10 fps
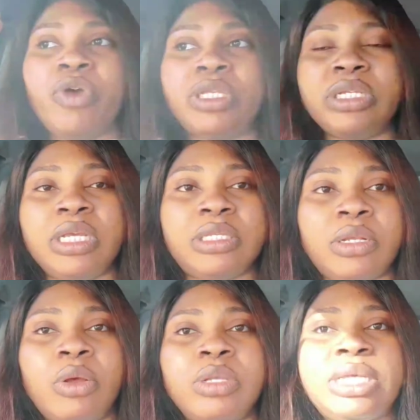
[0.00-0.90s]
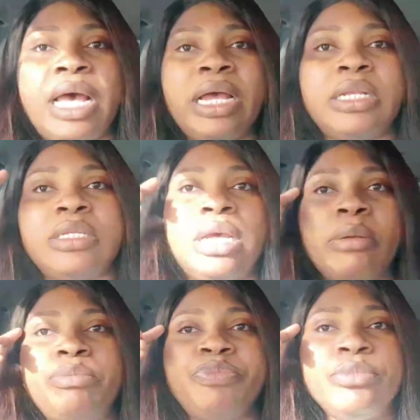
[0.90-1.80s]
gotten a slot, and
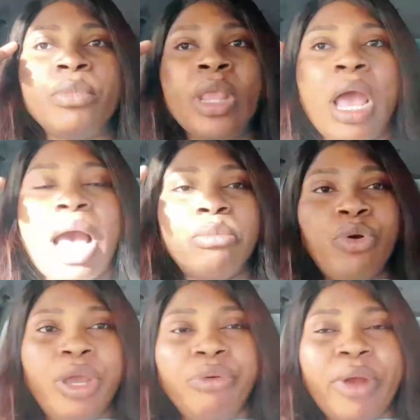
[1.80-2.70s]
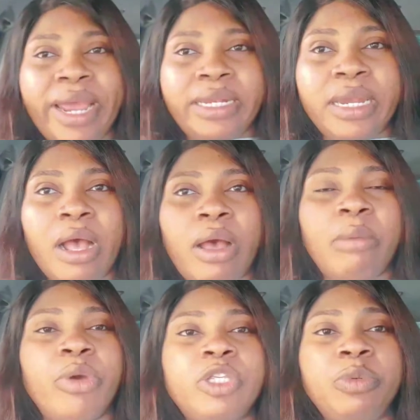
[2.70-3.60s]
I'm going right now.
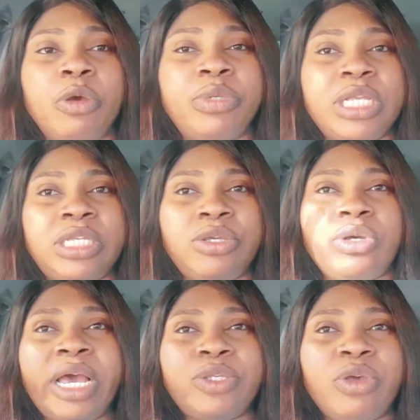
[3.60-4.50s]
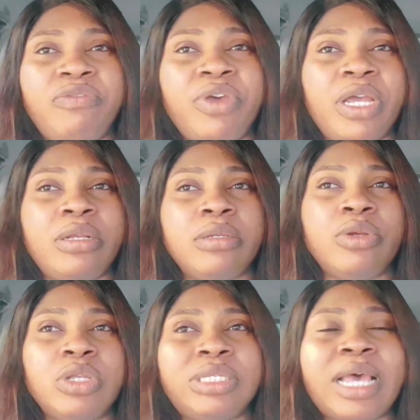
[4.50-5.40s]
I'm going to be updating you guys. So if you're in
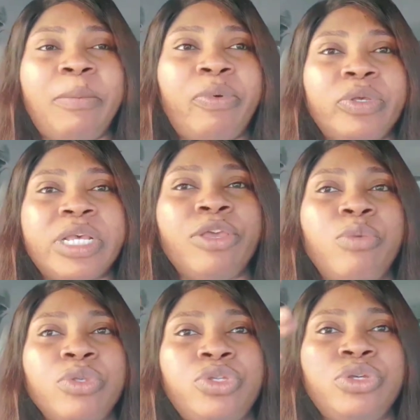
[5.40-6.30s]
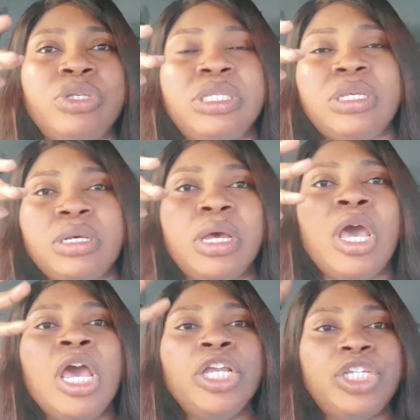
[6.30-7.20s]
North Cyprus and you want to use the
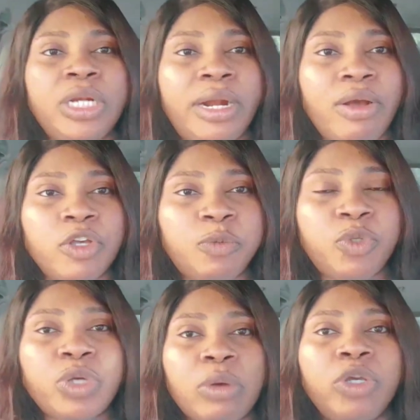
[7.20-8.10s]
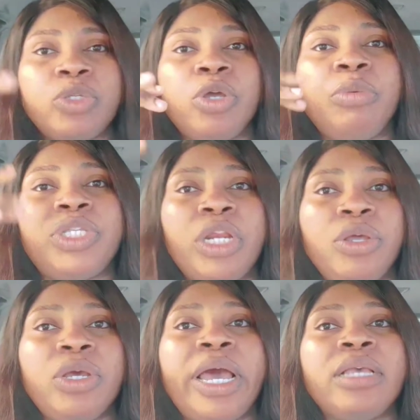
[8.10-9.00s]
General Hospital, I'm just going to be
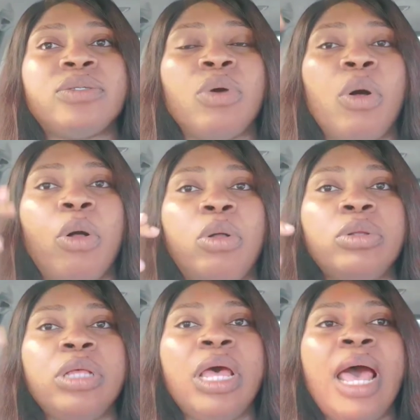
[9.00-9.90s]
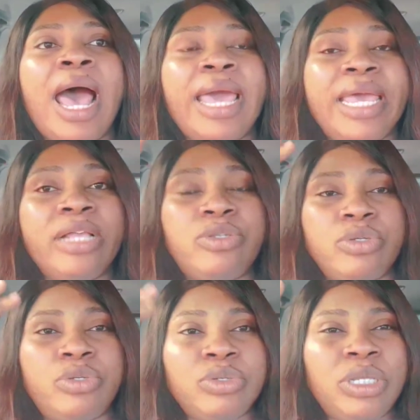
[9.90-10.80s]
telling you guys all I get to
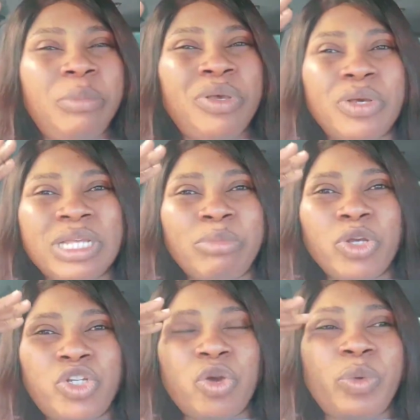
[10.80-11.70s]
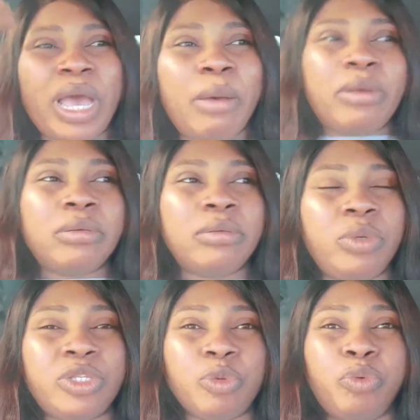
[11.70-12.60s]
do today, because I'm not sure we are
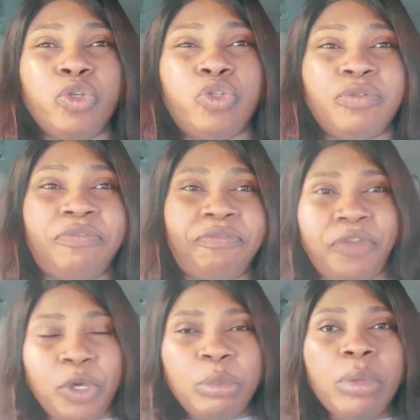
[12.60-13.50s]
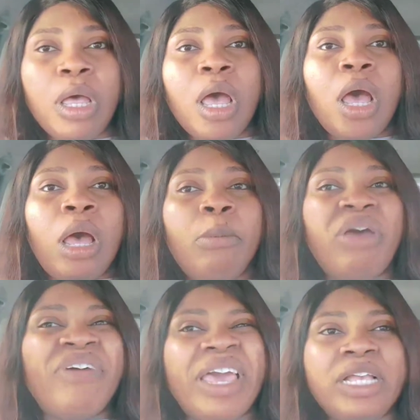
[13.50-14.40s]
supposed to film.
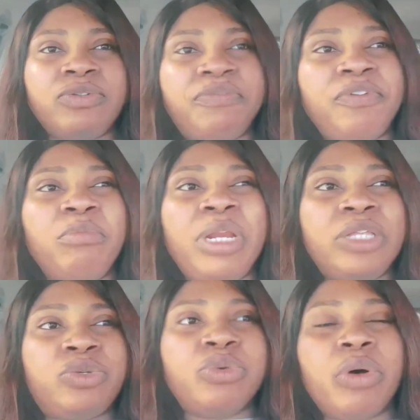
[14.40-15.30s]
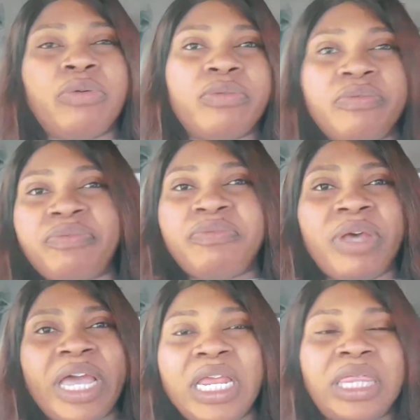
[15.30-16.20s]
But if I get to film little of
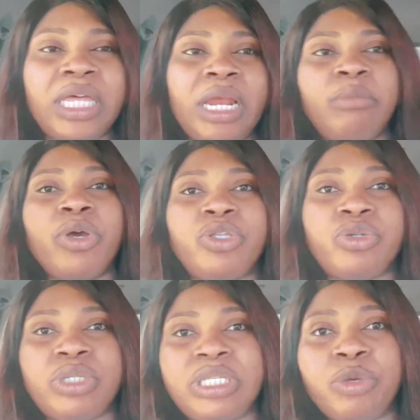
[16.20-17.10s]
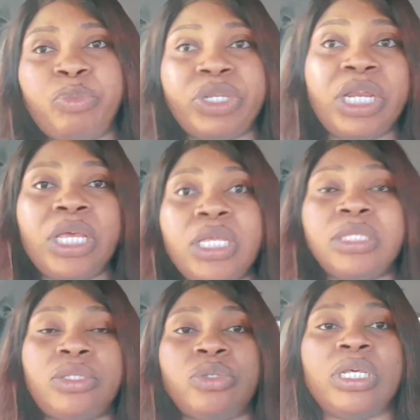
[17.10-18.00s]
anything, I'm going to still put it
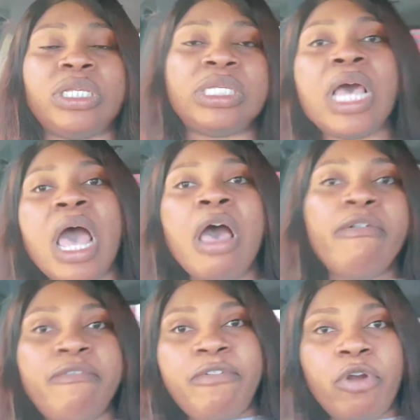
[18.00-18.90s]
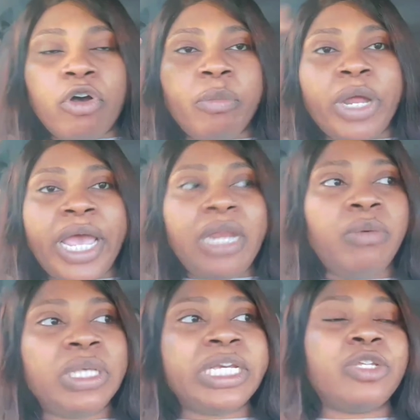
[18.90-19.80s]
into this vlog. But
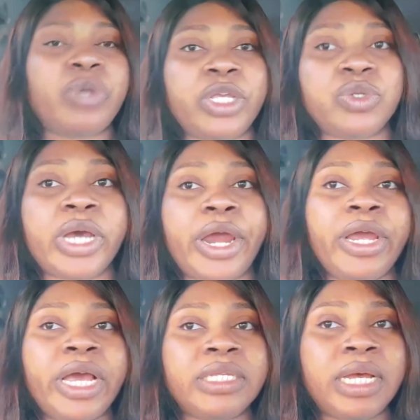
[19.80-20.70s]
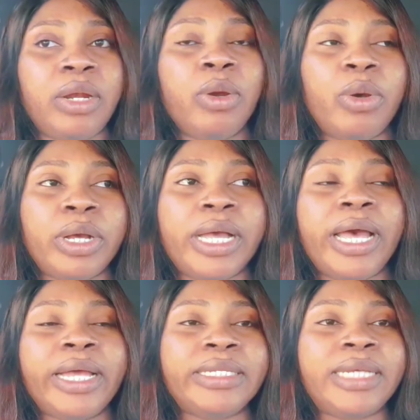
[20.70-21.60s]
anyways, I just wanted to carry you guys along,
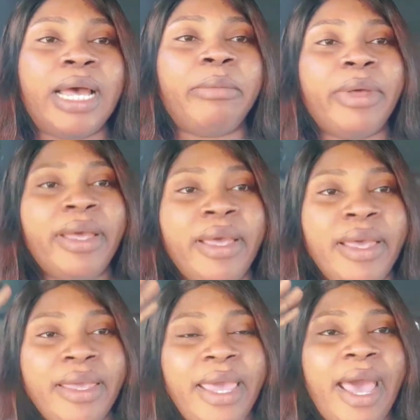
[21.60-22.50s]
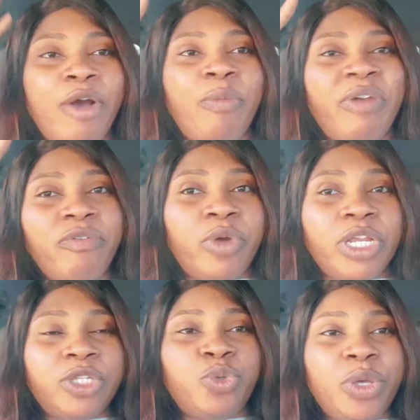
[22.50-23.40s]
and yeah, I hope
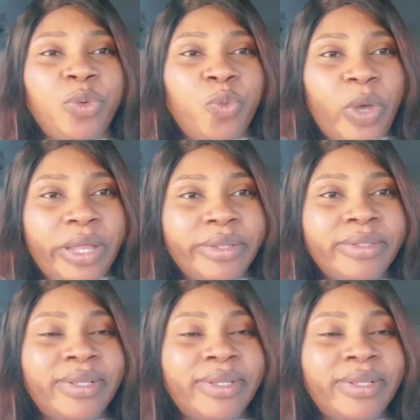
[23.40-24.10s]
everyone is doing well.